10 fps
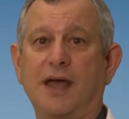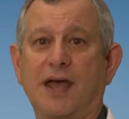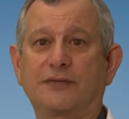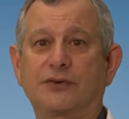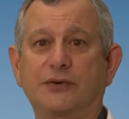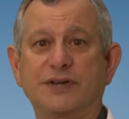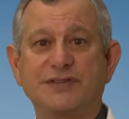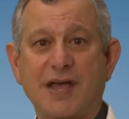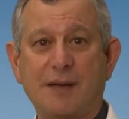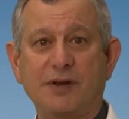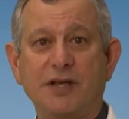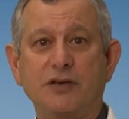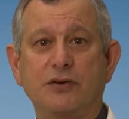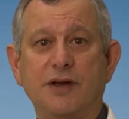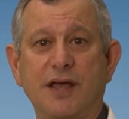After
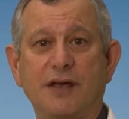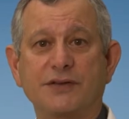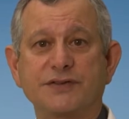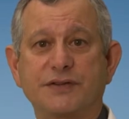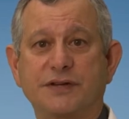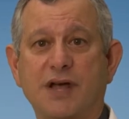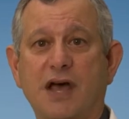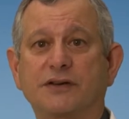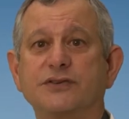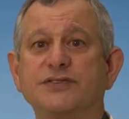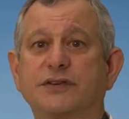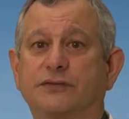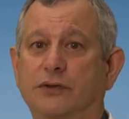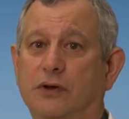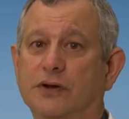examining your nails, the doctors
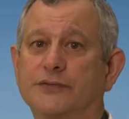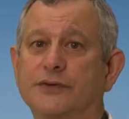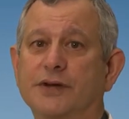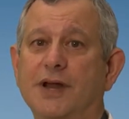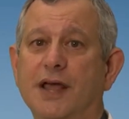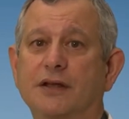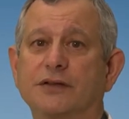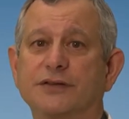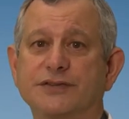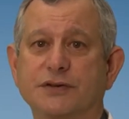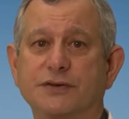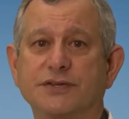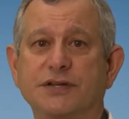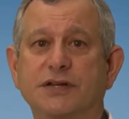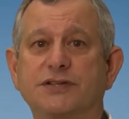at Florida Foot and Ankle
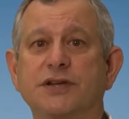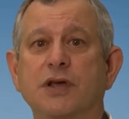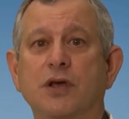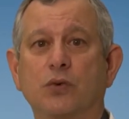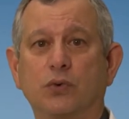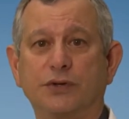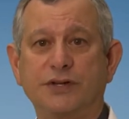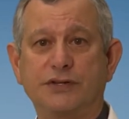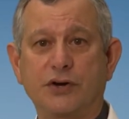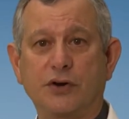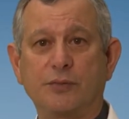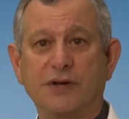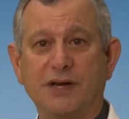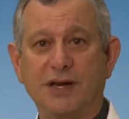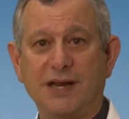Associates will
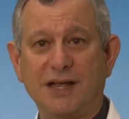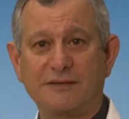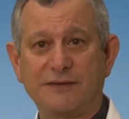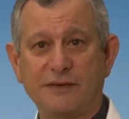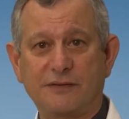determine if in